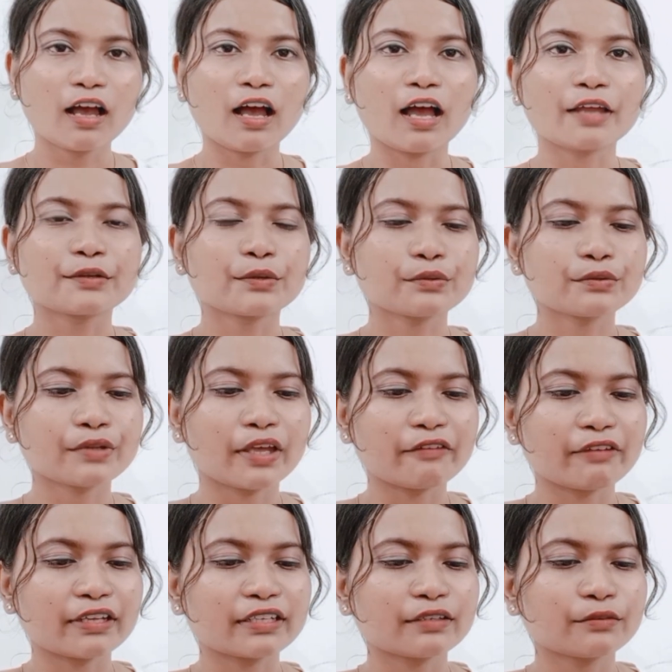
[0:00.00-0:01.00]
I don't have
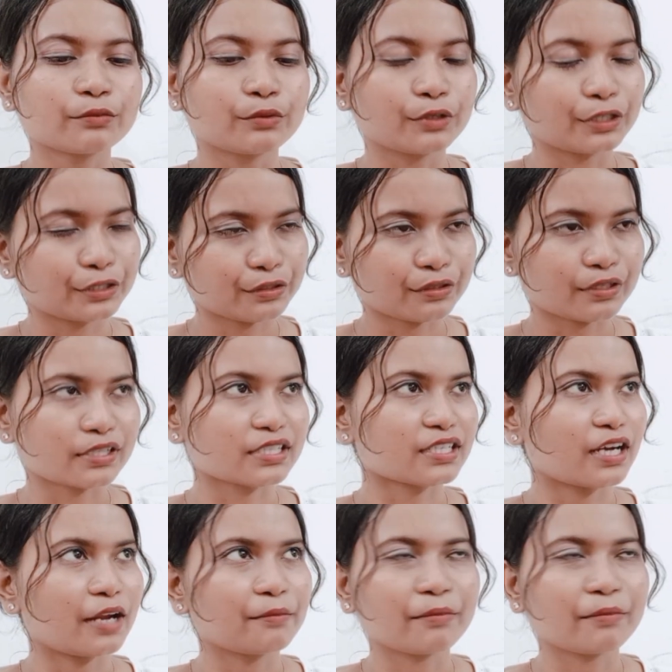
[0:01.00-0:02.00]
any word to
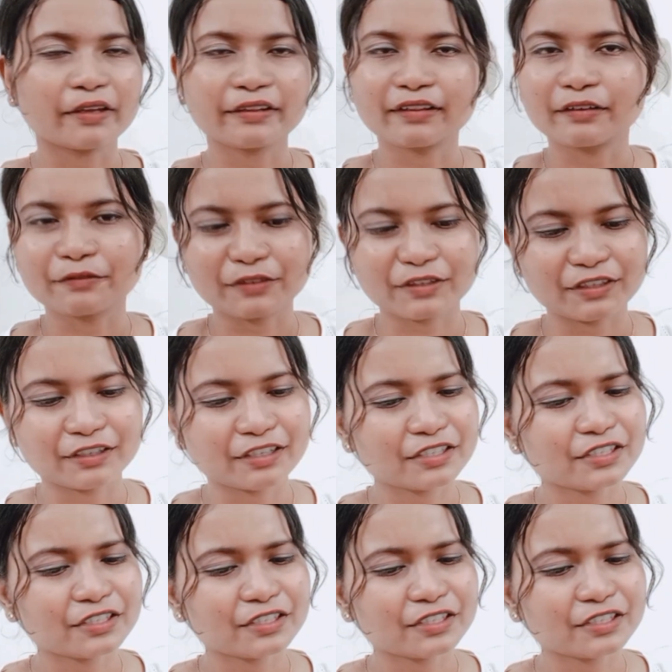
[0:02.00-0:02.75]
describe my love for her.